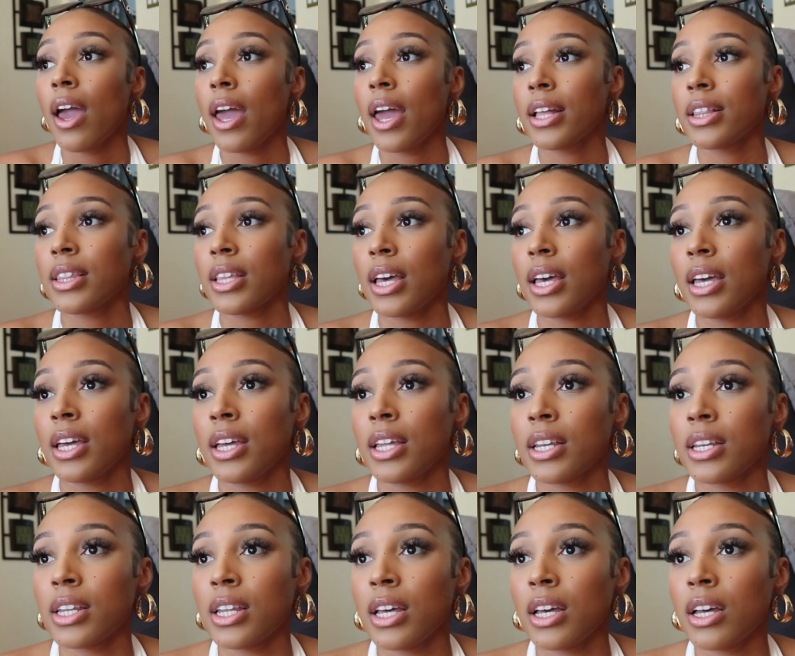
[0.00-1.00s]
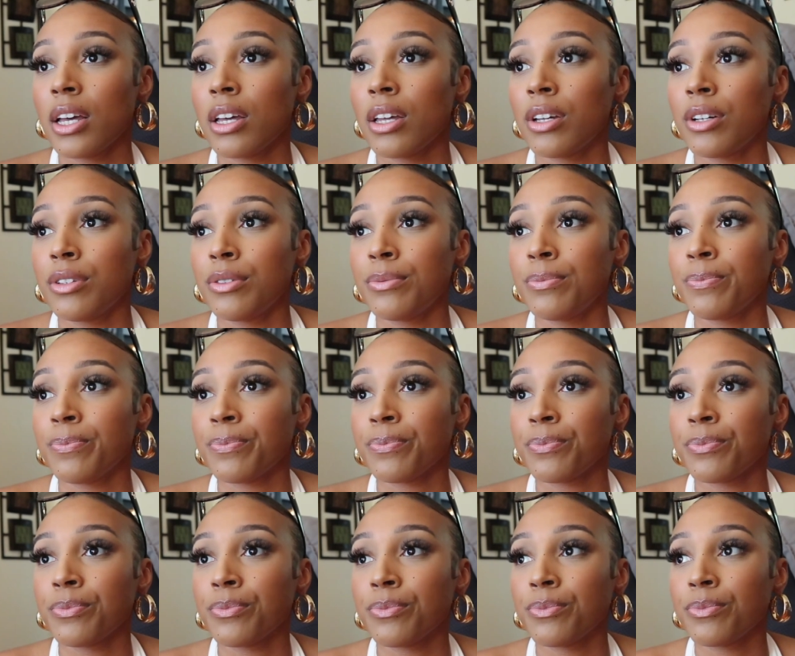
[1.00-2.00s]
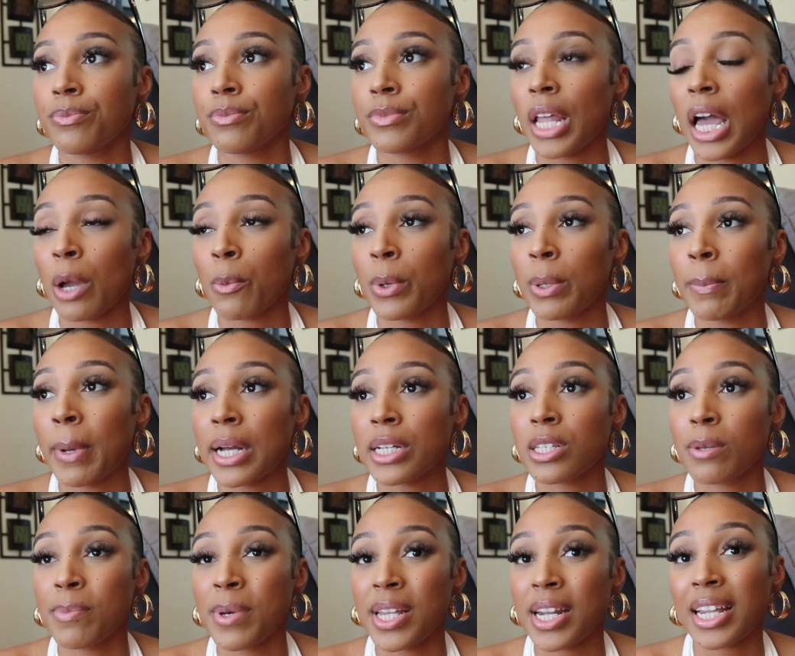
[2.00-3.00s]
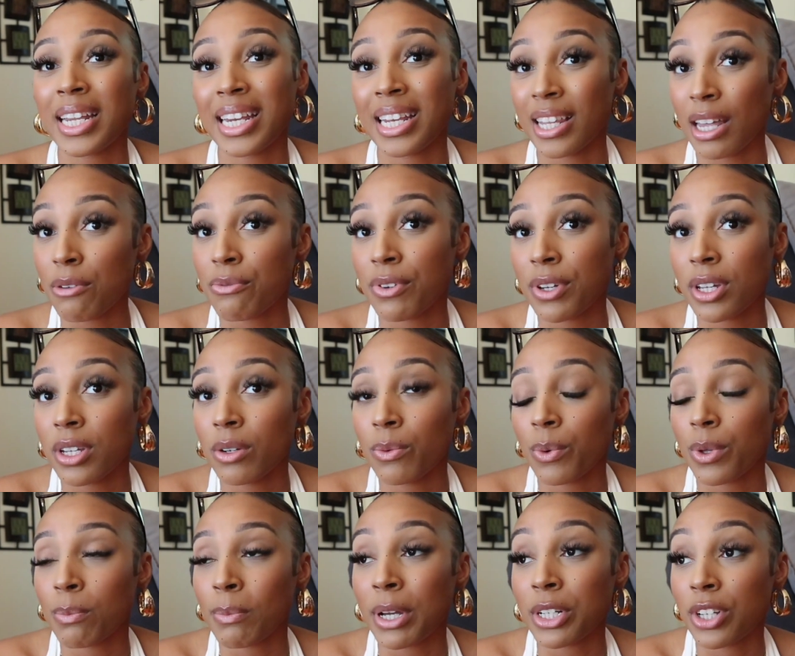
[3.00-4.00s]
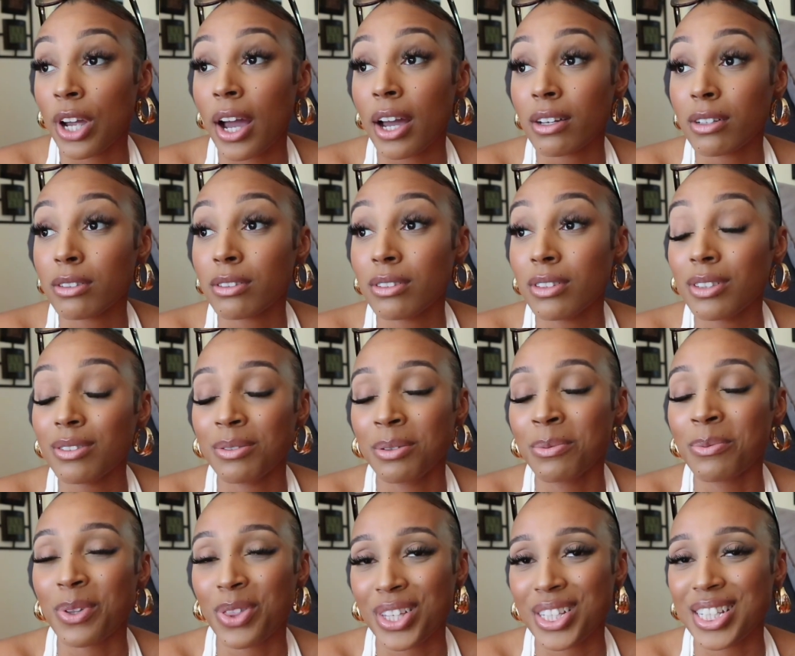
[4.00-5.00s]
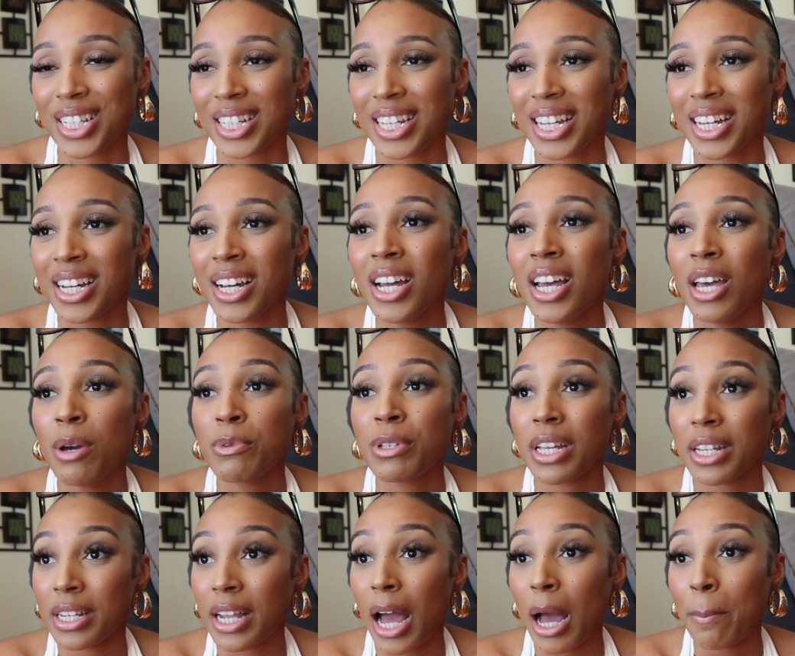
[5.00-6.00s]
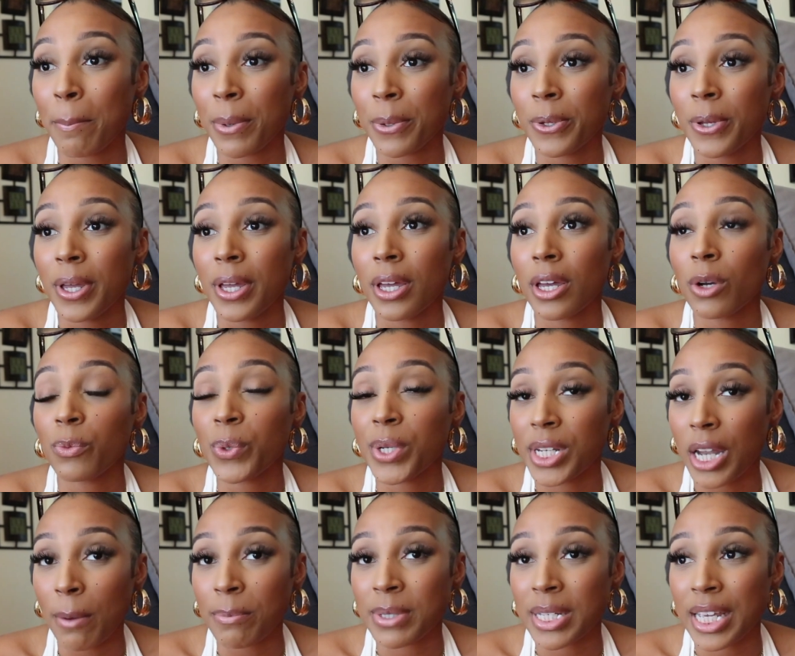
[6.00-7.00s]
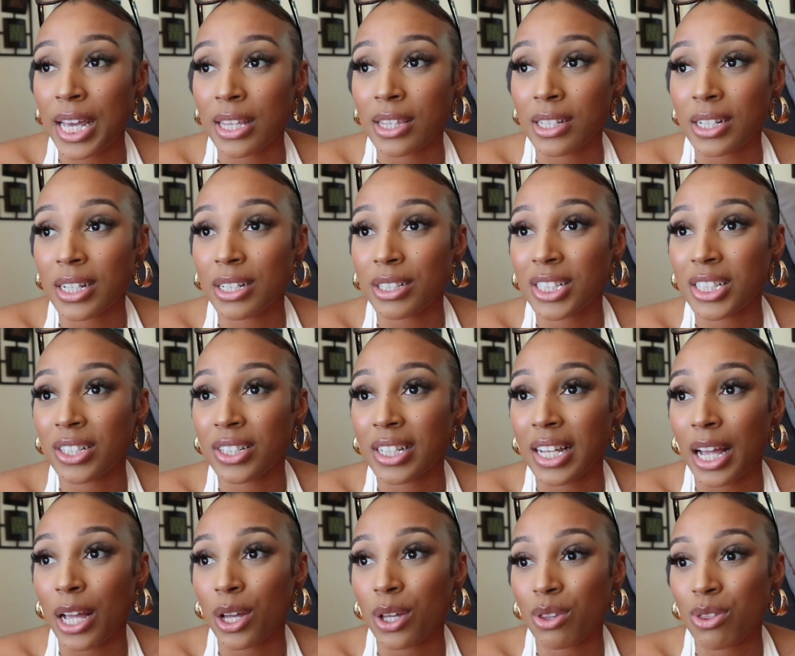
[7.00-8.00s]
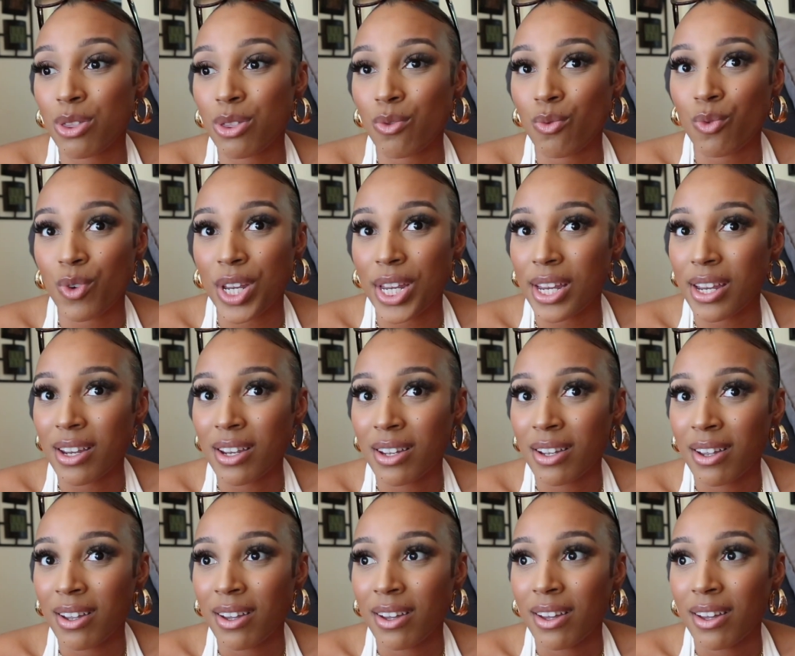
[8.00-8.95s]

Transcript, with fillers: and then um, I went back to bed at 11 with my child with Attila to nap and we napped together till like 3